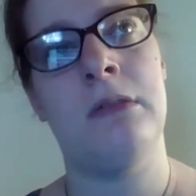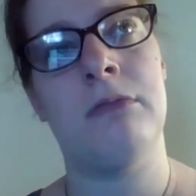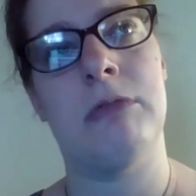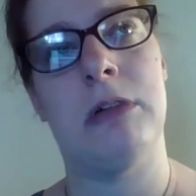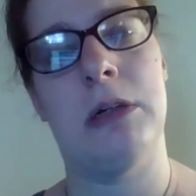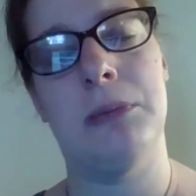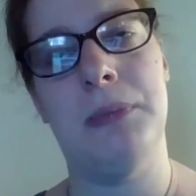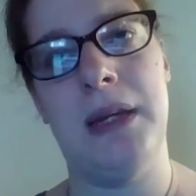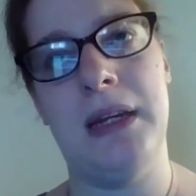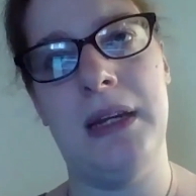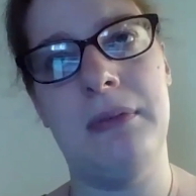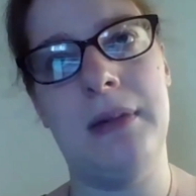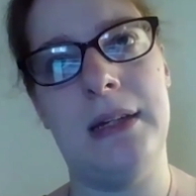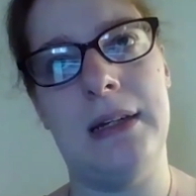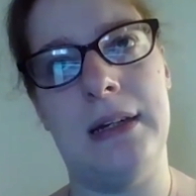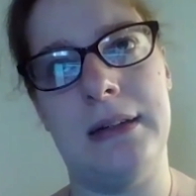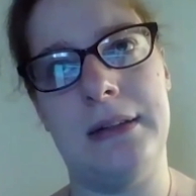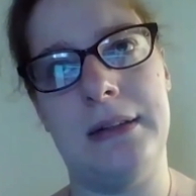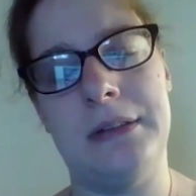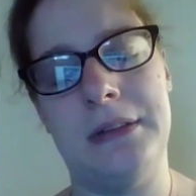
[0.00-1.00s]
well,
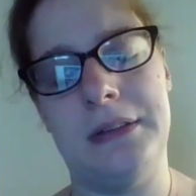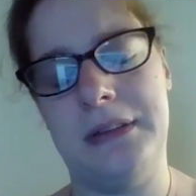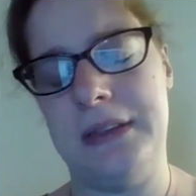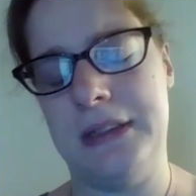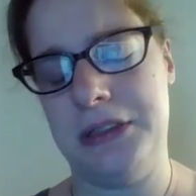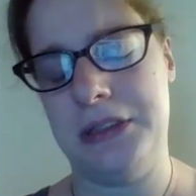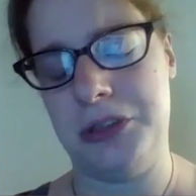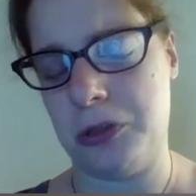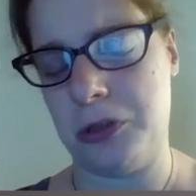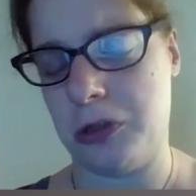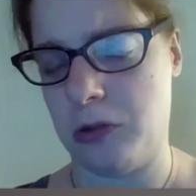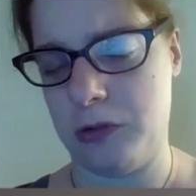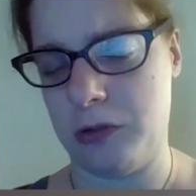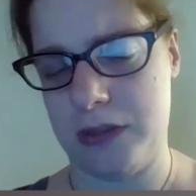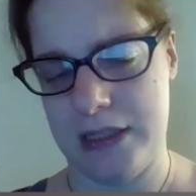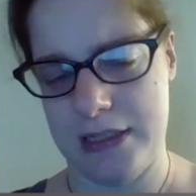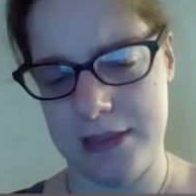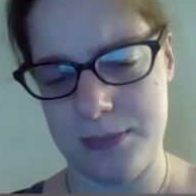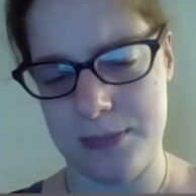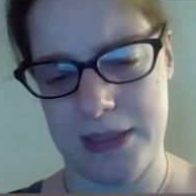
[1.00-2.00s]
maybe I could control
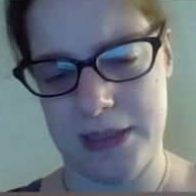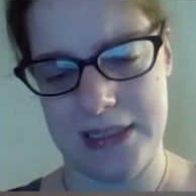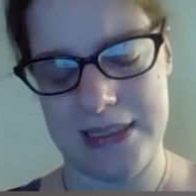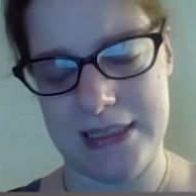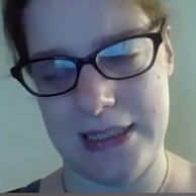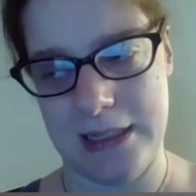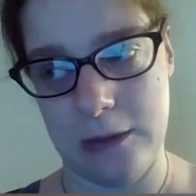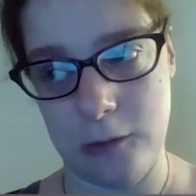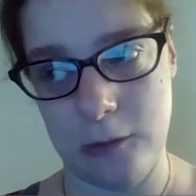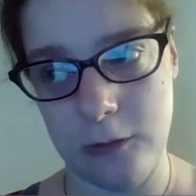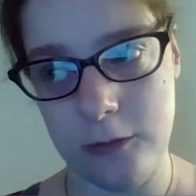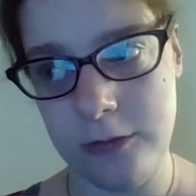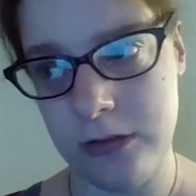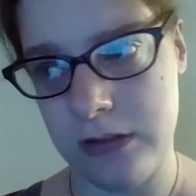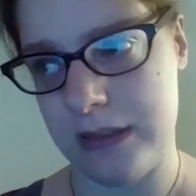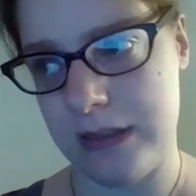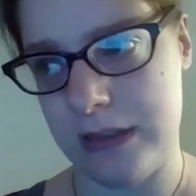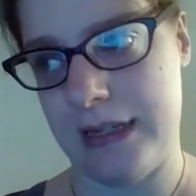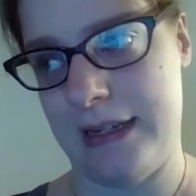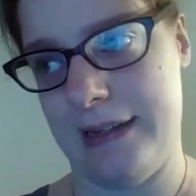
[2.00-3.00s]
this myself,
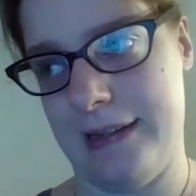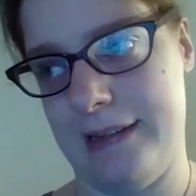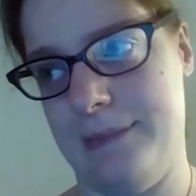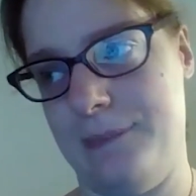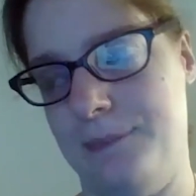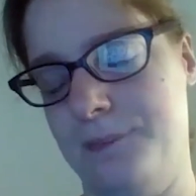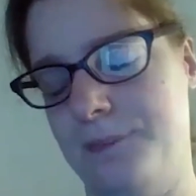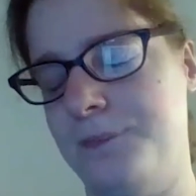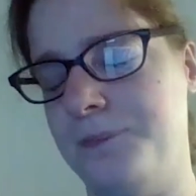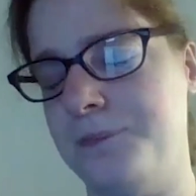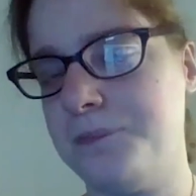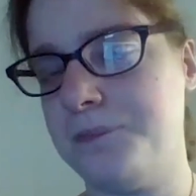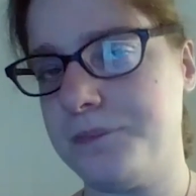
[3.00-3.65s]
and